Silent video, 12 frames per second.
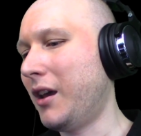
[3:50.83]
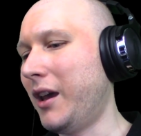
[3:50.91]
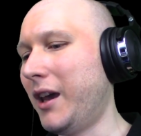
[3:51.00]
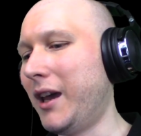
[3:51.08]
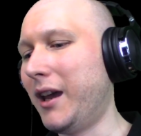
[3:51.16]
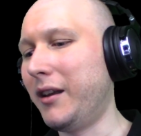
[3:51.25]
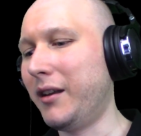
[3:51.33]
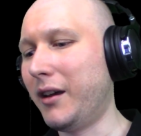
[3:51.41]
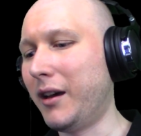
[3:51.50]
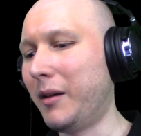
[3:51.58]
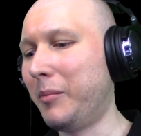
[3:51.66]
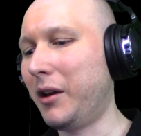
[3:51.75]
And
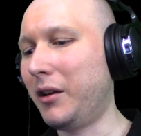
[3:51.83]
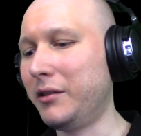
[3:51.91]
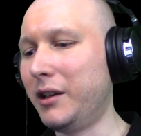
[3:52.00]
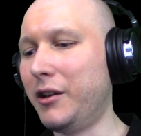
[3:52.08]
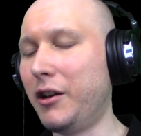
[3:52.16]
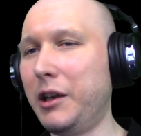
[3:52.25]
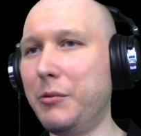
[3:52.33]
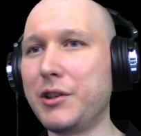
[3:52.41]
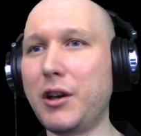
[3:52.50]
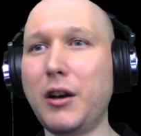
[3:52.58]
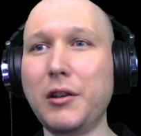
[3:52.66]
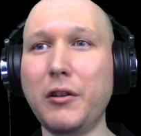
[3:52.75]
apparently, he
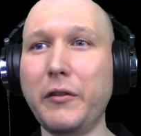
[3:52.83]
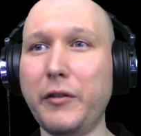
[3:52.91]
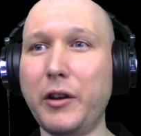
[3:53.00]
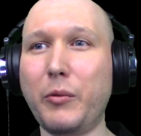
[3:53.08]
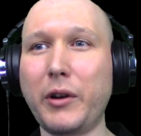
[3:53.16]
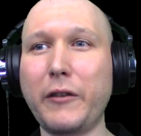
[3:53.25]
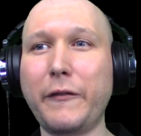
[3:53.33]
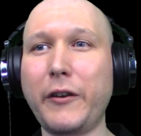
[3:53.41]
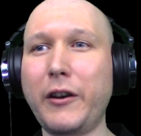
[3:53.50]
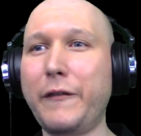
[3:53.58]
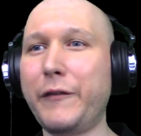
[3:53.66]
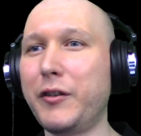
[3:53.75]
was all over it. One of the
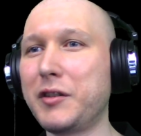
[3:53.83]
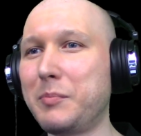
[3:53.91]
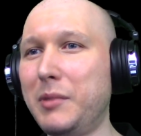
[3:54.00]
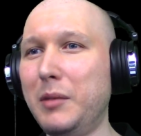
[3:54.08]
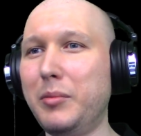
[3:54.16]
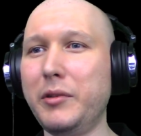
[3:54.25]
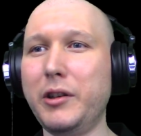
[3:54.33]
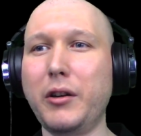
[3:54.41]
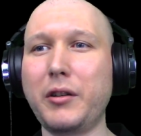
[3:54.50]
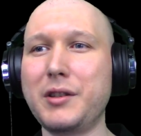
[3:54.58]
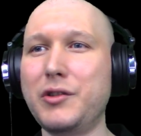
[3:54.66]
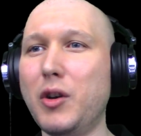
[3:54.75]
very first people,
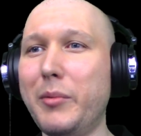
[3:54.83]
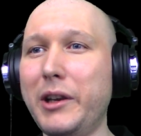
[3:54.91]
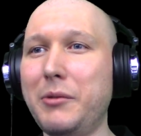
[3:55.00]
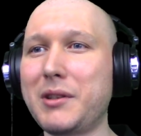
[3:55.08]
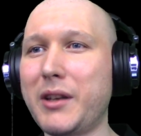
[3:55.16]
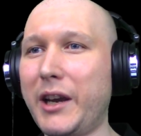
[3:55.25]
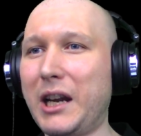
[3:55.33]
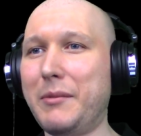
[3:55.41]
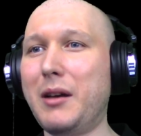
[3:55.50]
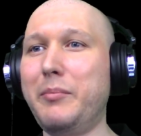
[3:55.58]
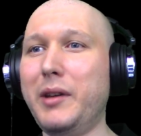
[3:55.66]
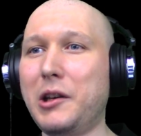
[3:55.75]
because nobody was talking
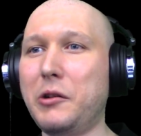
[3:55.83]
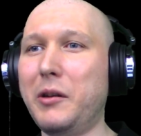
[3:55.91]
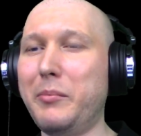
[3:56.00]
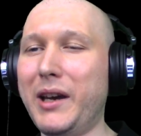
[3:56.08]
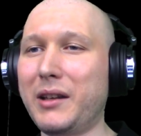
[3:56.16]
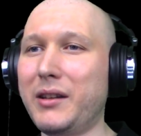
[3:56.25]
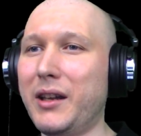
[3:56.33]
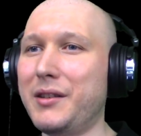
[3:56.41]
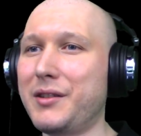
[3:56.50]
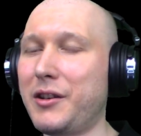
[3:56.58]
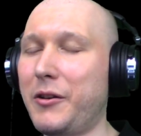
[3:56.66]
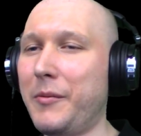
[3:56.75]
about Bitcoin back
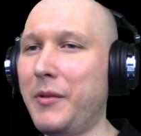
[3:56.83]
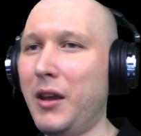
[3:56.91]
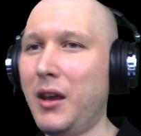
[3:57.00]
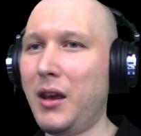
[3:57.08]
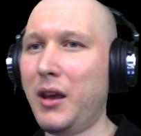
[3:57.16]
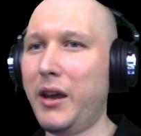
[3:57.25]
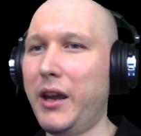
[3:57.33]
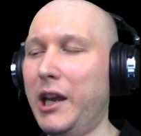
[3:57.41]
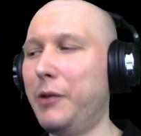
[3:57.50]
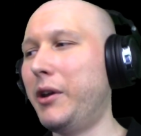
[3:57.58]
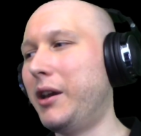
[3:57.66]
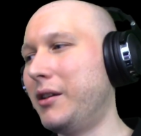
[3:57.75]
then, so...
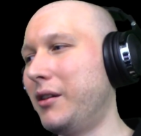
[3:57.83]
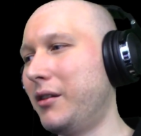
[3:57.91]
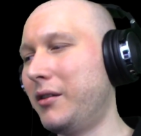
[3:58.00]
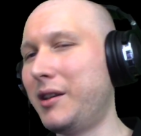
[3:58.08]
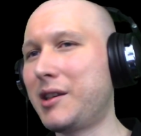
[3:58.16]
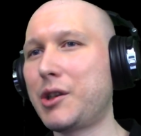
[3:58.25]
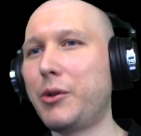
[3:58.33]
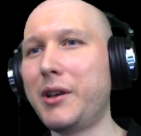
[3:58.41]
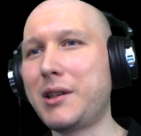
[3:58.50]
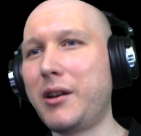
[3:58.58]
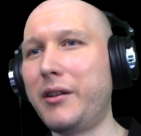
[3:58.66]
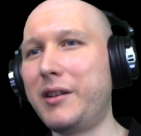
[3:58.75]
Anyway, these
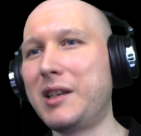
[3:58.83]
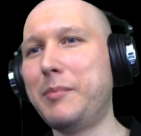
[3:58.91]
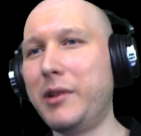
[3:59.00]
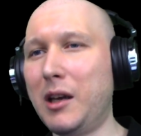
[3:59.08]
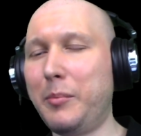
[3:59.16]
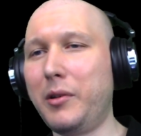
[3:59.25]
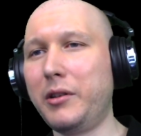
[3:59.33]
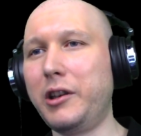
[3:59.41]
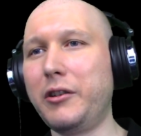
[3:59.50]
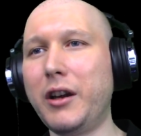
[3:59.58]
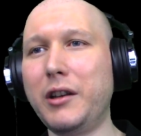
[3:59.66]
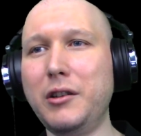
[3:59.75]
stories started to spin up
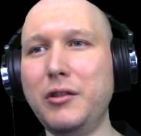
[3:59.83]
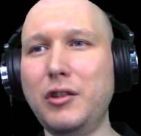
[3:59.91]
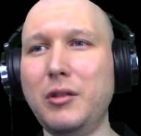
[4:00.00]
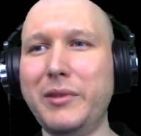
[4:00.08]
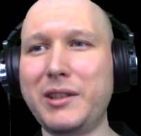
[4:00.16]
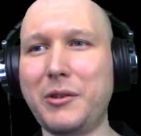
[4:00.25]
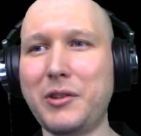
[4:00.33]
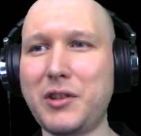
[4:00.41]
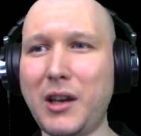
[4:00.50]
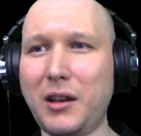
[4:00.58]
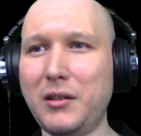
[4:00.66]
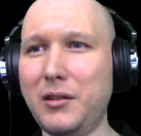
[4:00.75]
earlier on YouTube as I was
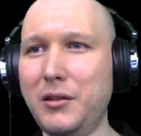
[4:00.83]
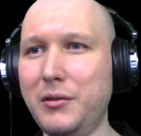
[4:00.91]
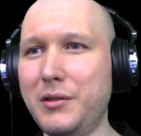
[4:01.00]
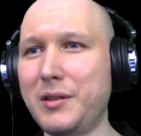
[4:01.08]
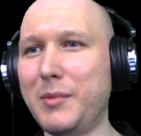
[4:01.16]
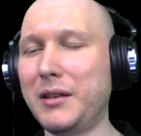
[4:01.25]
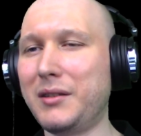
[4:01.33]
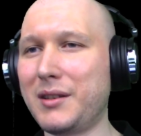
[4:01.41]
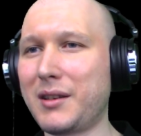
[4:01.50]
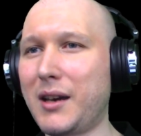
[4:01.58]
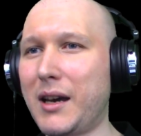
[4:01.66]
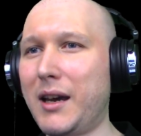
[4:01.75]
checking the news about
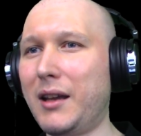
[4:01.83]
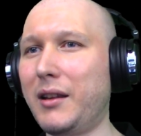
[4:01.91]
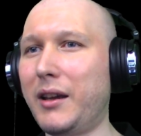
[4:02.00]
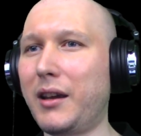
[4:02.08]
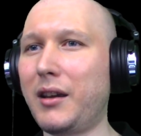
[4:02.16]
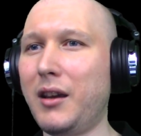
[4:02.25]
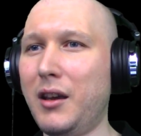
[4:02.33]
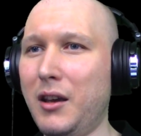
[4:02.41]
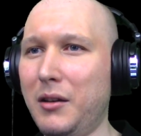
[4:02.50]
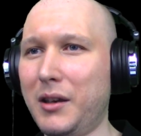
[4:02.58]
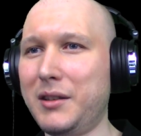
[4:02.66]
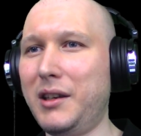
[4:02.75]
this guy,
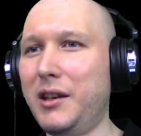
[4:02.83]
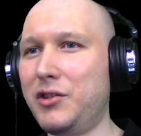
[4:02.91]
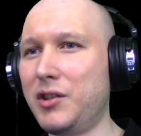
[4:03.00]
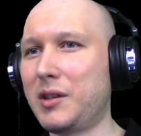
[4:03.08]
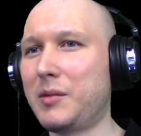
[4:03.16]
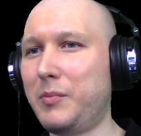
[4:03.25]
because he had just,